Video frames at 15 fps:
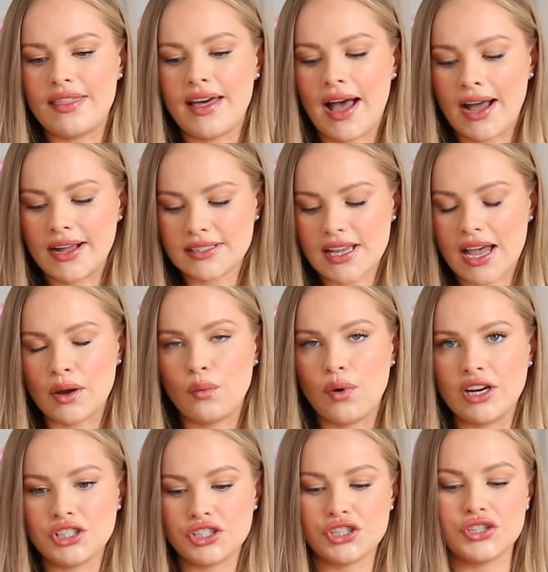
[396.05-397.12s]
that I
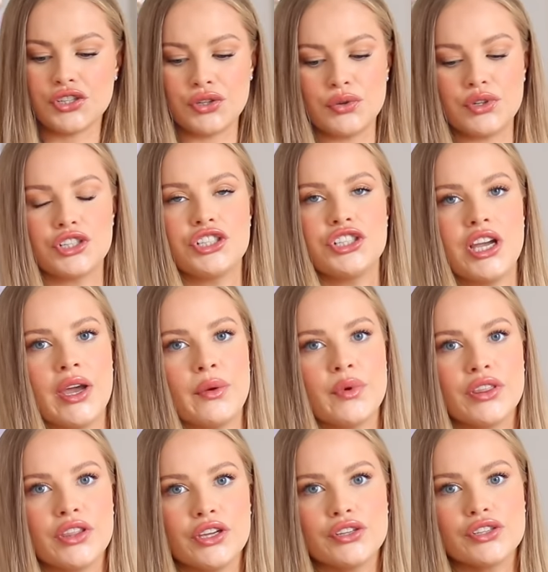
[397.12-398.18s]
wanted to share
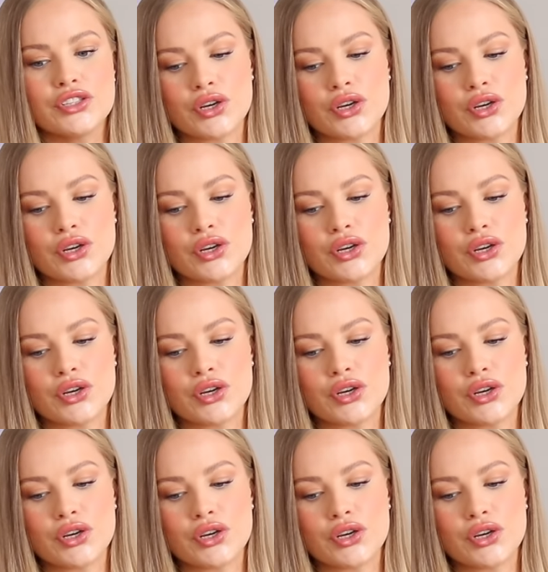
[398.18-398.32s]
with you.